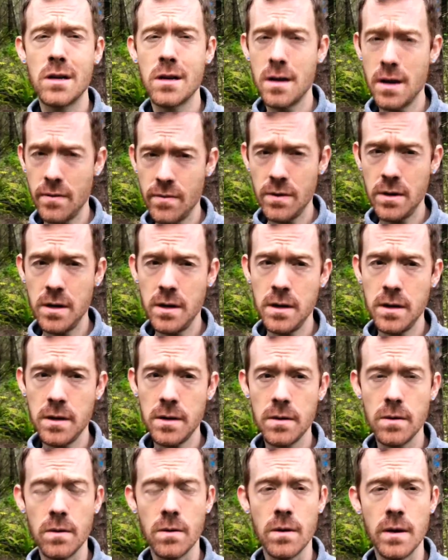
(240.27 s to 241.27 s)
covered
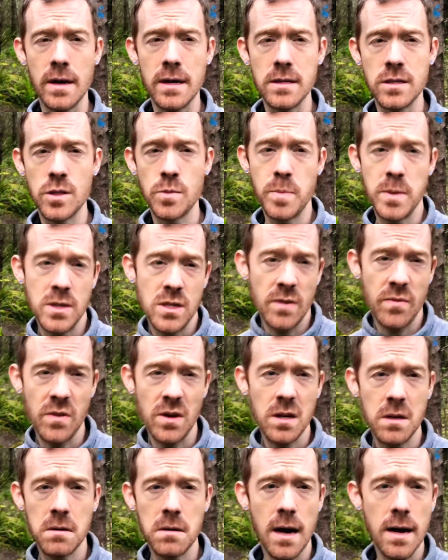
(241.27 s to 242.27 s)
here or any
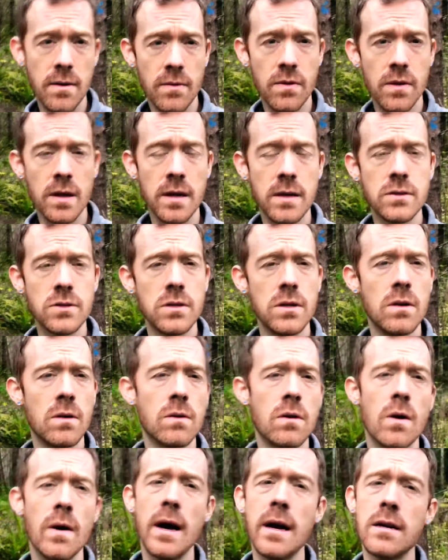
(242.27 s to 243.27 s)
specific kind of things,
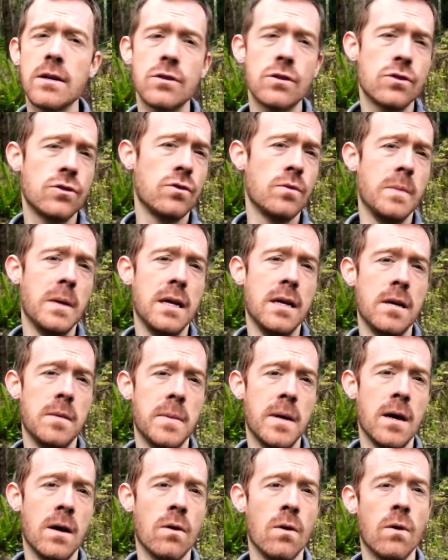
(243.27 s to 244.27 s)
go ahead and just shoot me an
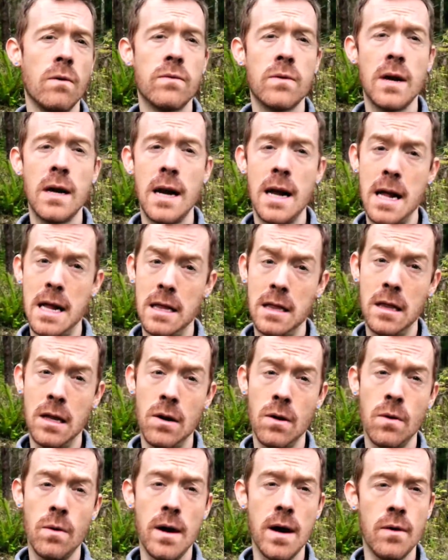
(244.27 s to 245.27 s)
email over at
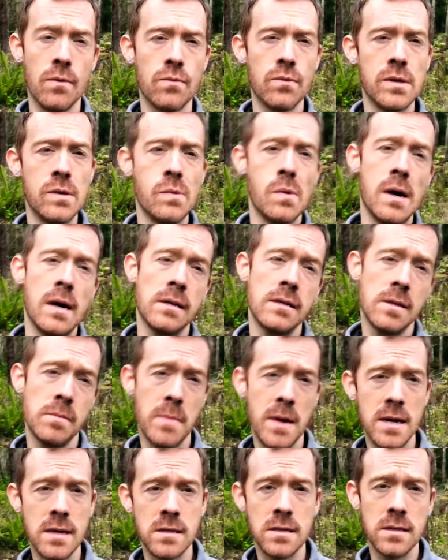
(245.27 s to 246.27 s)

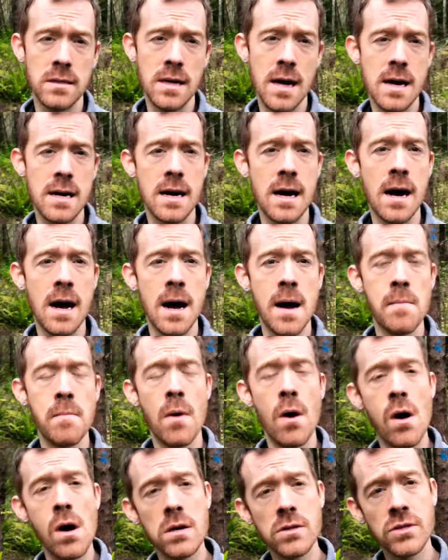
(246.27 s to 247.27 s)
hello@rewildingmedicine.com.
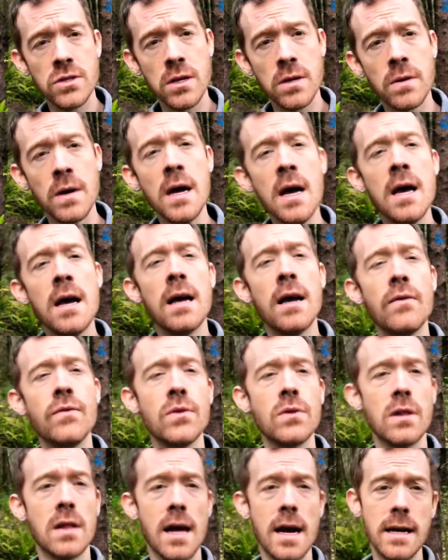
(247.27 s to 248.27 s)
Also, if
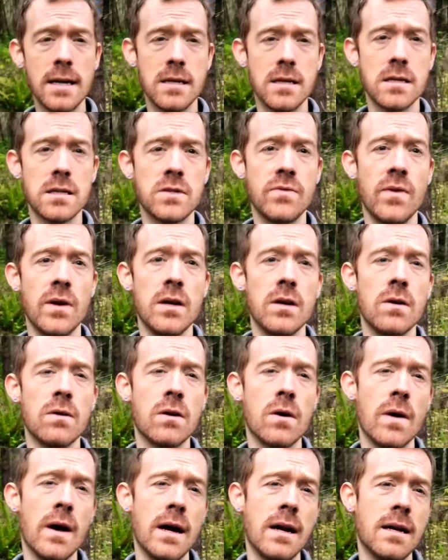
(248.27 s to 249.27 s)
you liked this video,
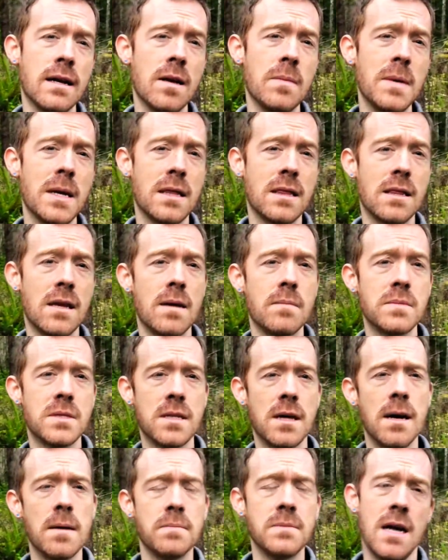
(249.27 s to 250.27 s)
go ahead and give me a thumbs
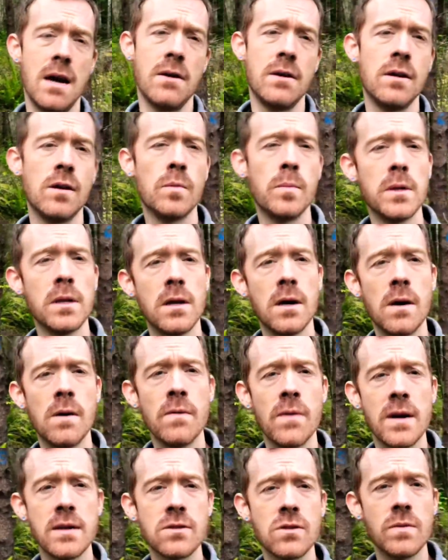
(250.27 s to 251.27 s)
up down here
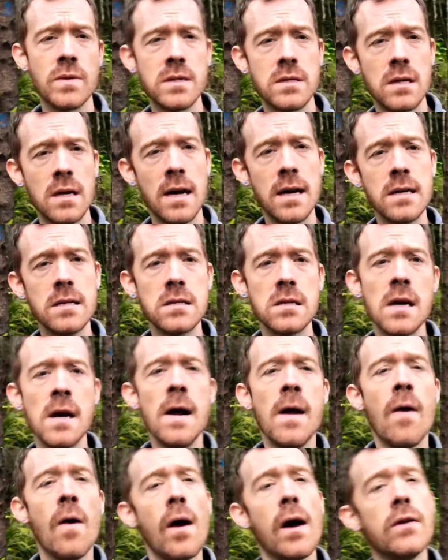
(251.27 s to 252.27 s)
below. That's always nice.
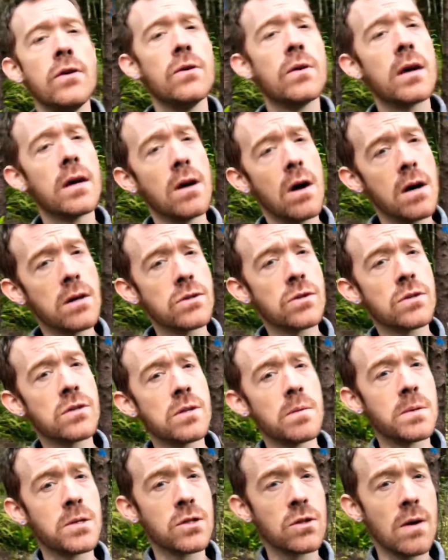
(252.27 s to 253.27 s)
And you can also
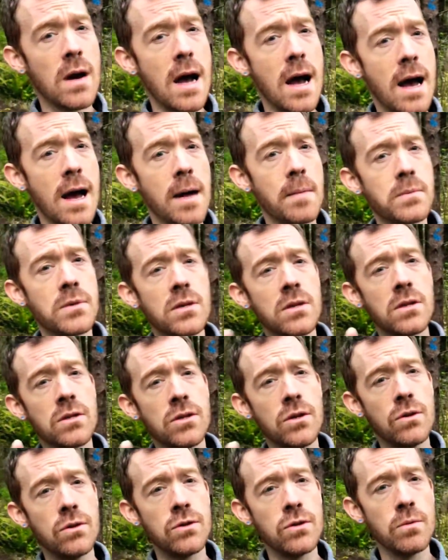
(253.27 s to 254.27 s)
subscribe to
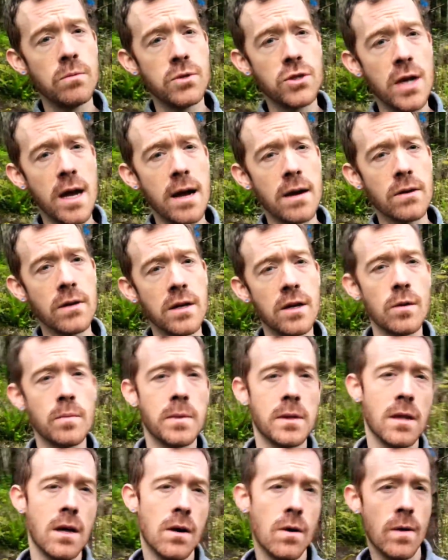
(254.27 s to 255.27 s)
this YouTube channel here
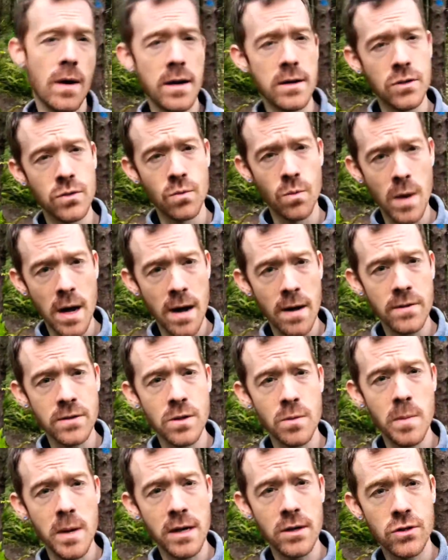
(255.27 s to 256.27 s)
below as well
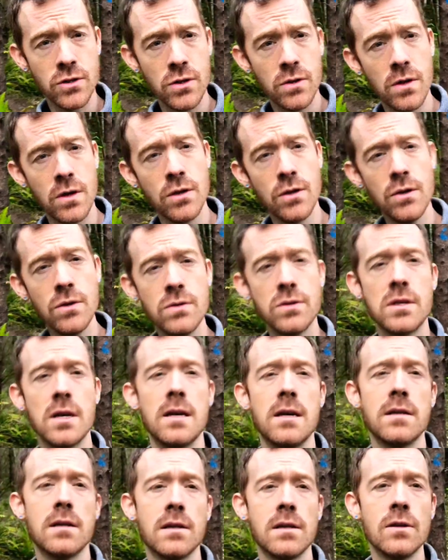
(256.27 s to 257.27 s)
to make sure that you
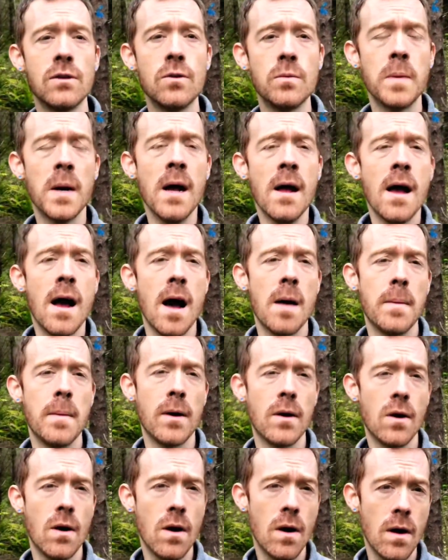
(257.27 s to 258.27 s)
stay in the loop
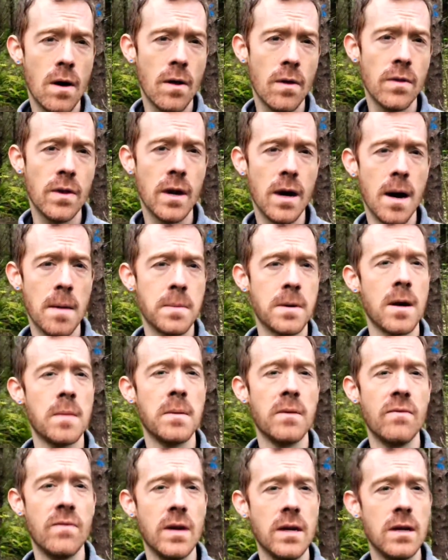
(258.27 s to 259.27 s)
about all the
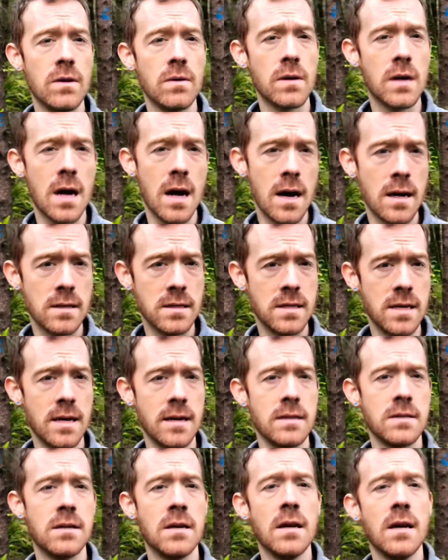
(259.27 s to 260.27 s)
upcoming video
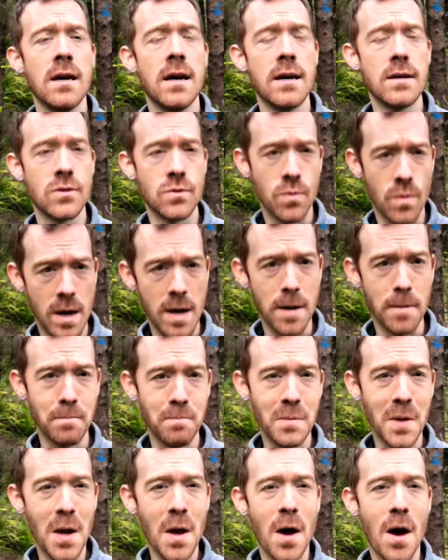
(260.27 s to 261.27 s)
content as well.
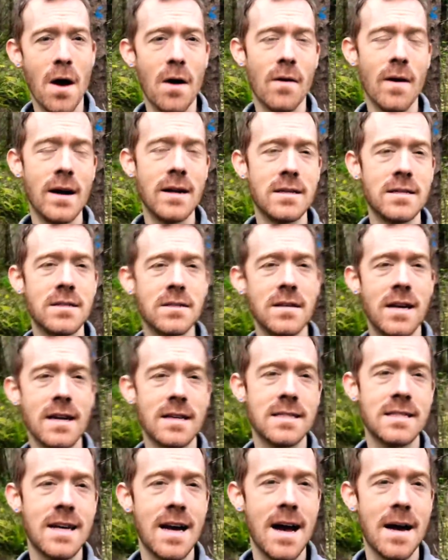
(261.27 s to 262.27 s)
All right, until
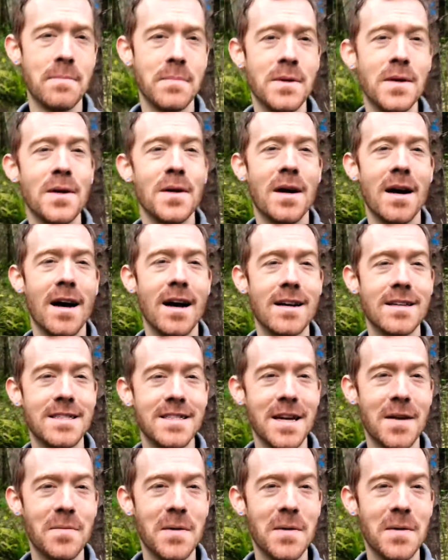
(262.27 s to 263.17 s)
next time, stay